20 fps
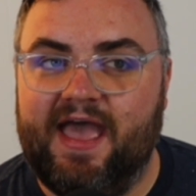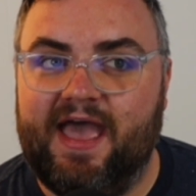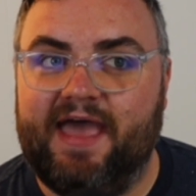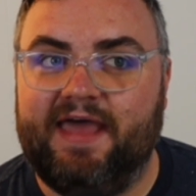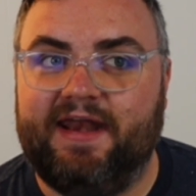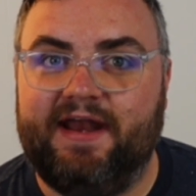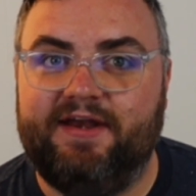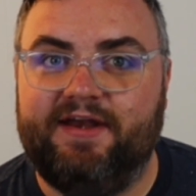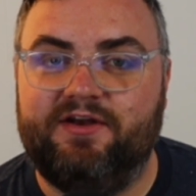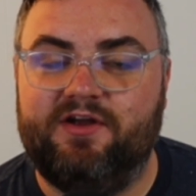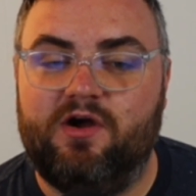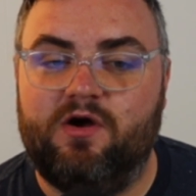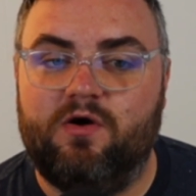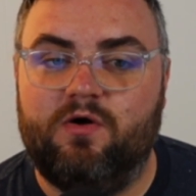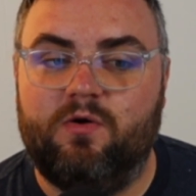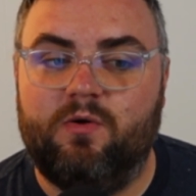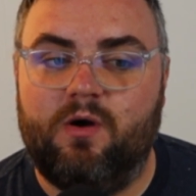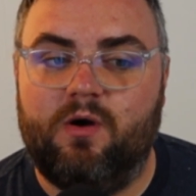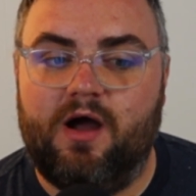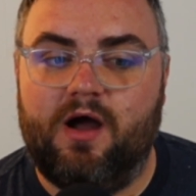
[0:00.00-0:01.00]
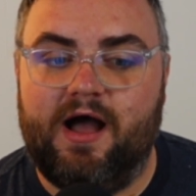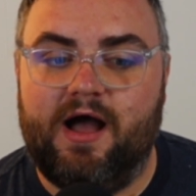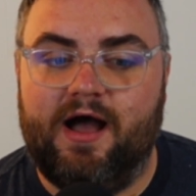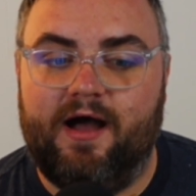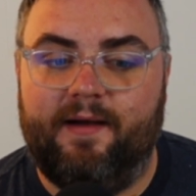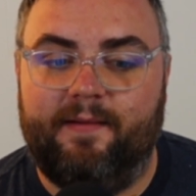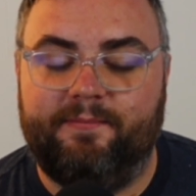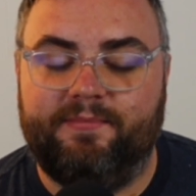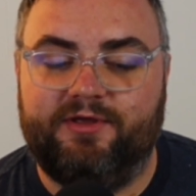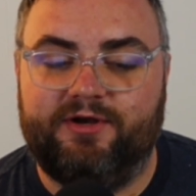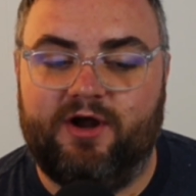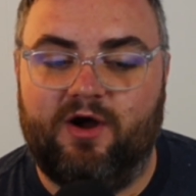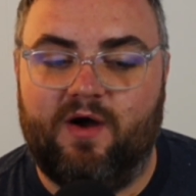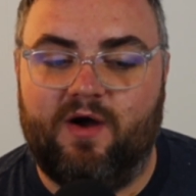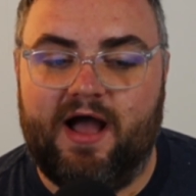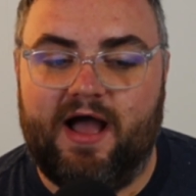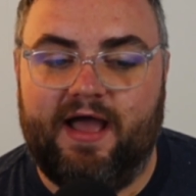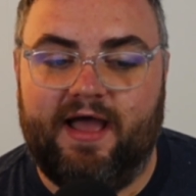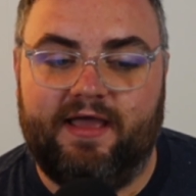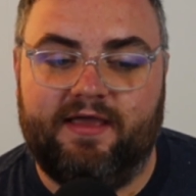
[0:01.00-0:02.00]
And I know,
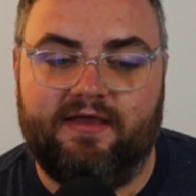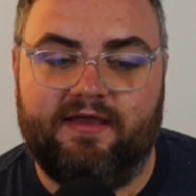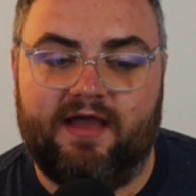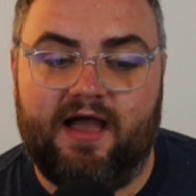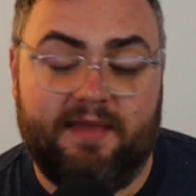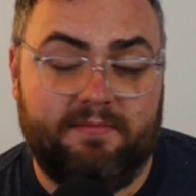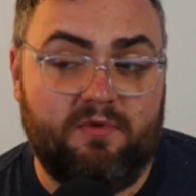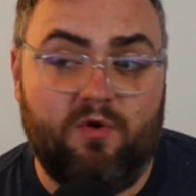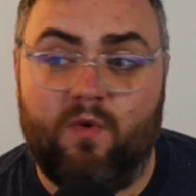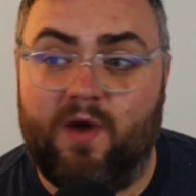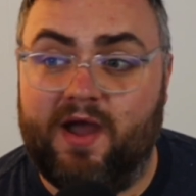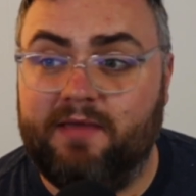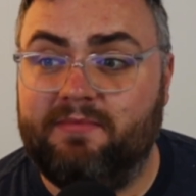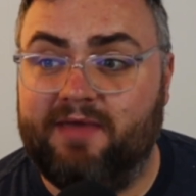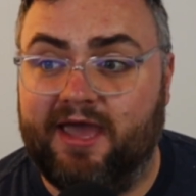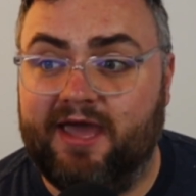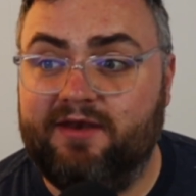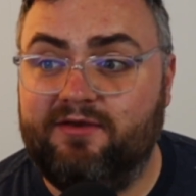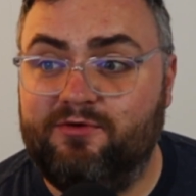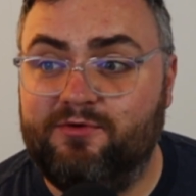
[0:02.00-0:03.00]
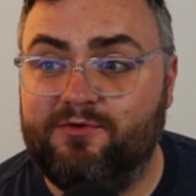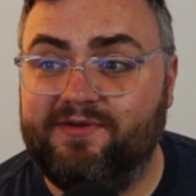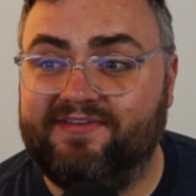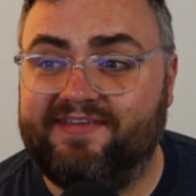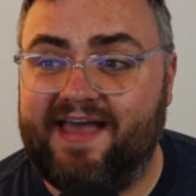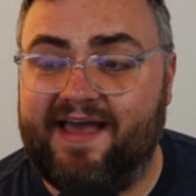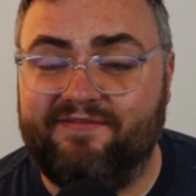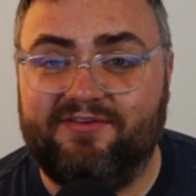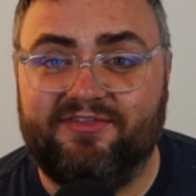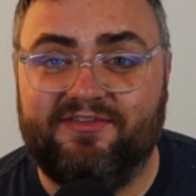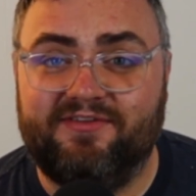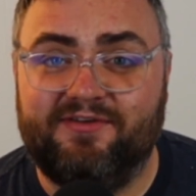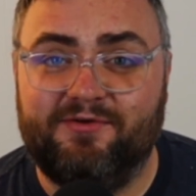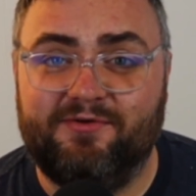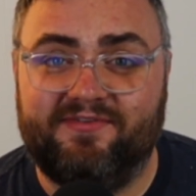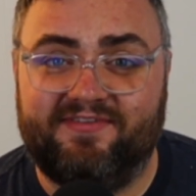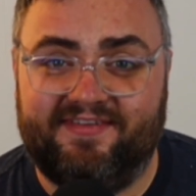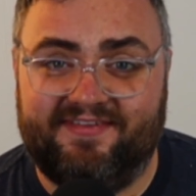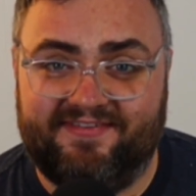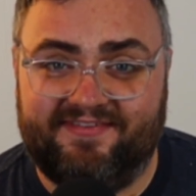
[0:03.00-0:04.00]
I'm a white man who's
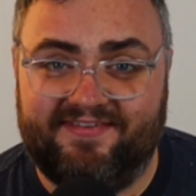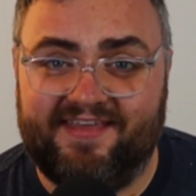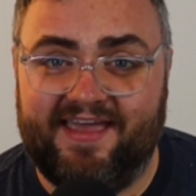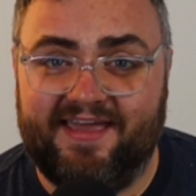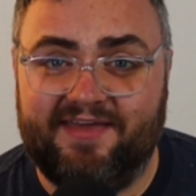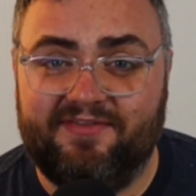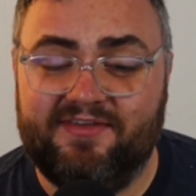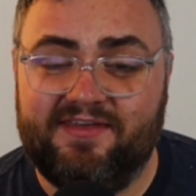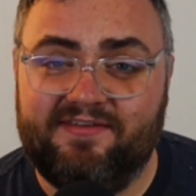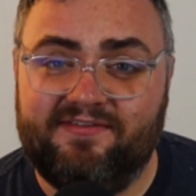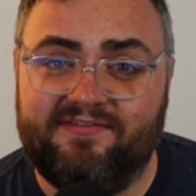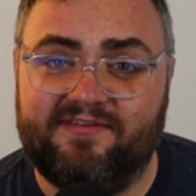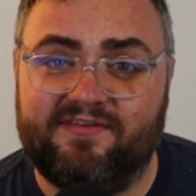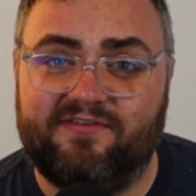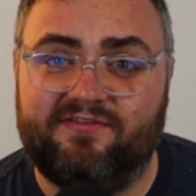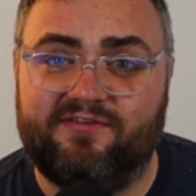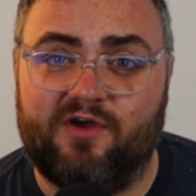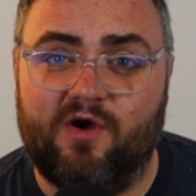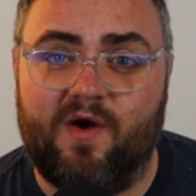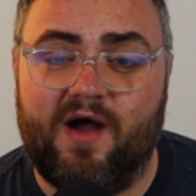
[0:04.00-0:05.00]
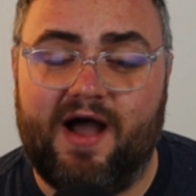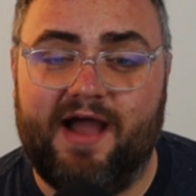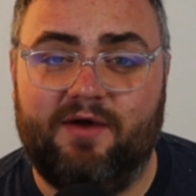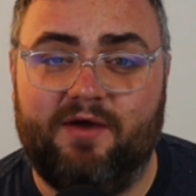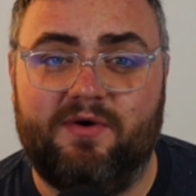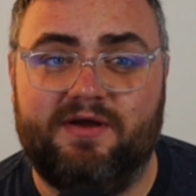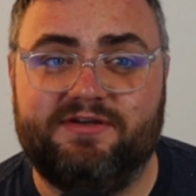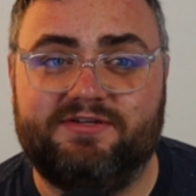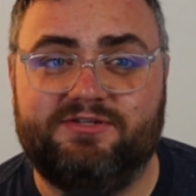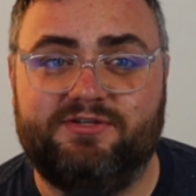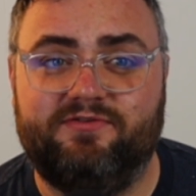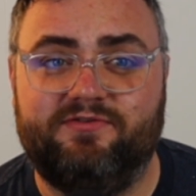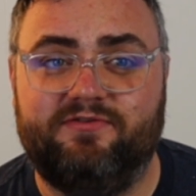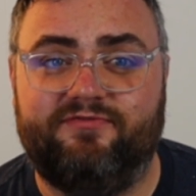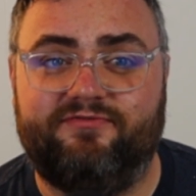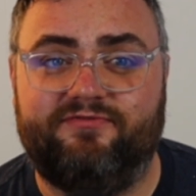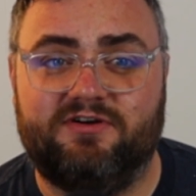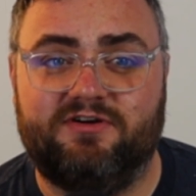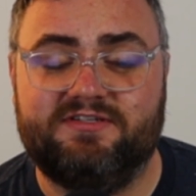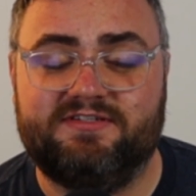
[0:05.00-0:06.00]
saying this, so I want to
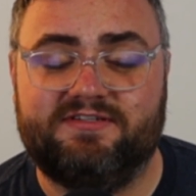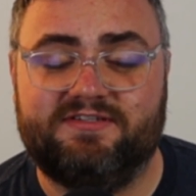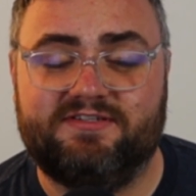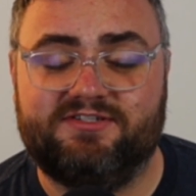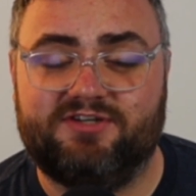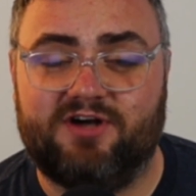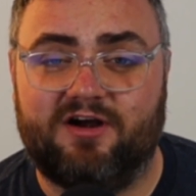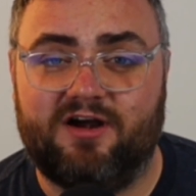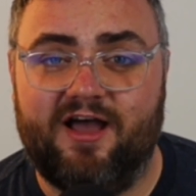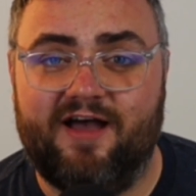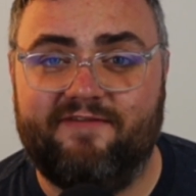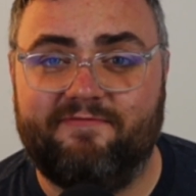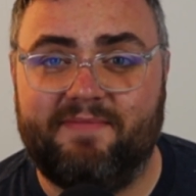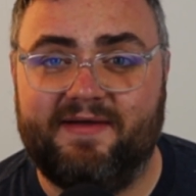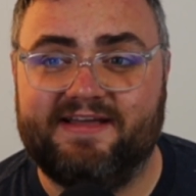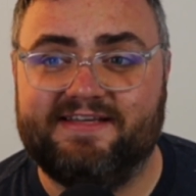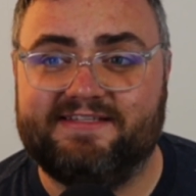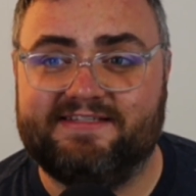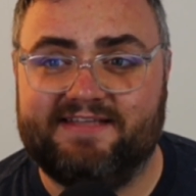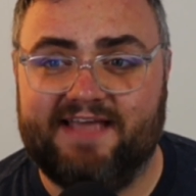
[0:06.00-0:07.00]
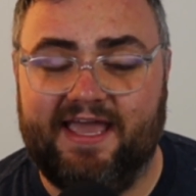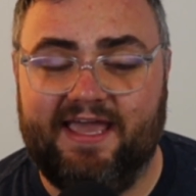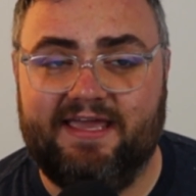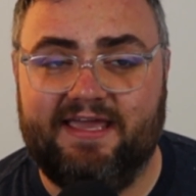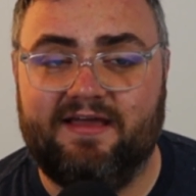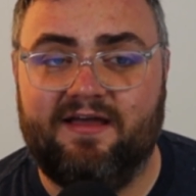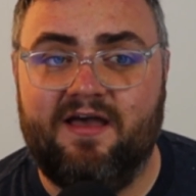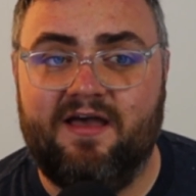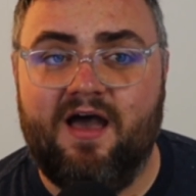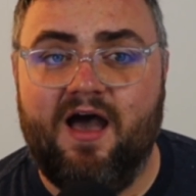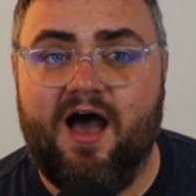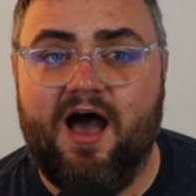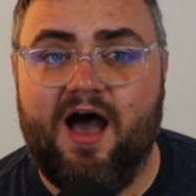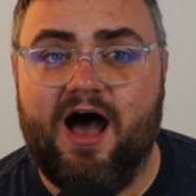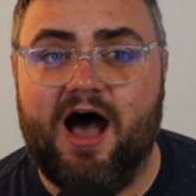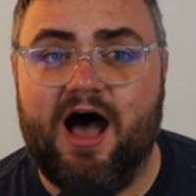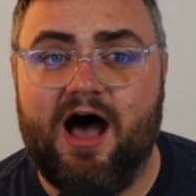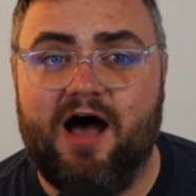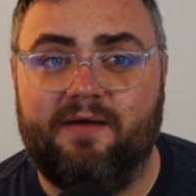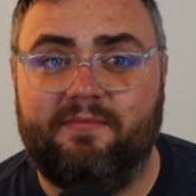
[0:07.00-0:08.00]
first start off by saying
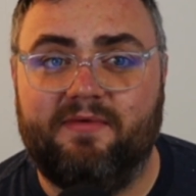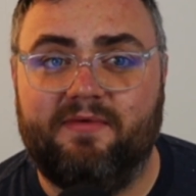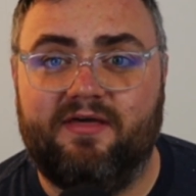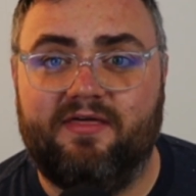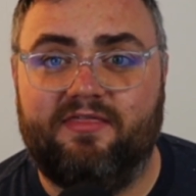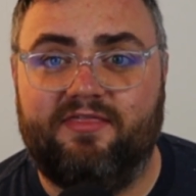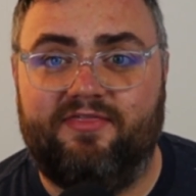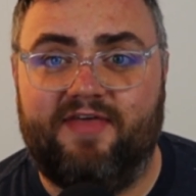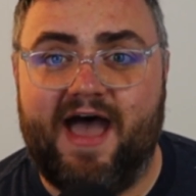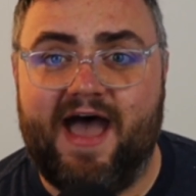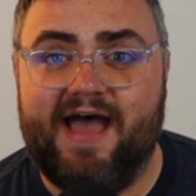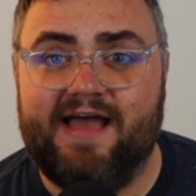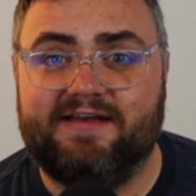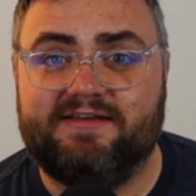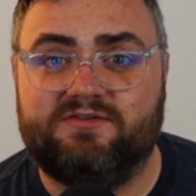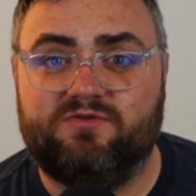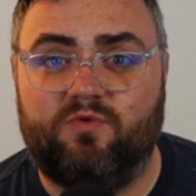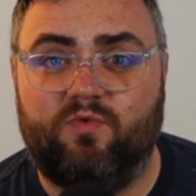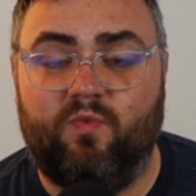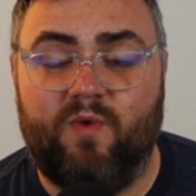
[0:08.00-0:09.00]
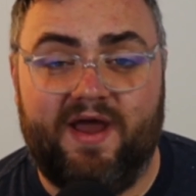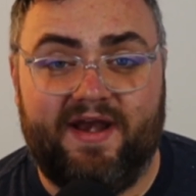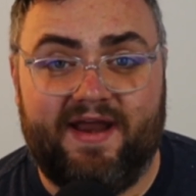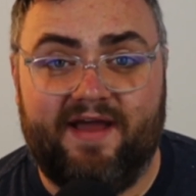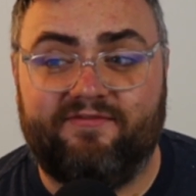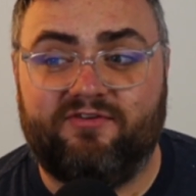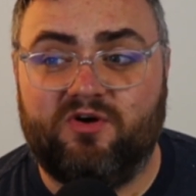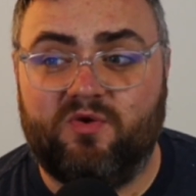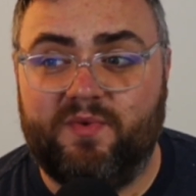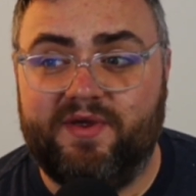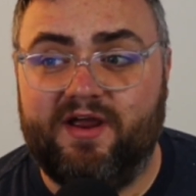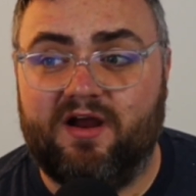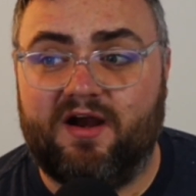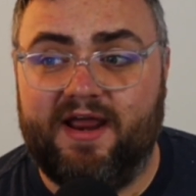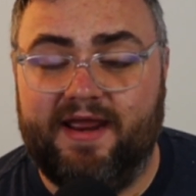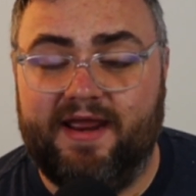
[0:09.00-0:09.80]
that whenever we are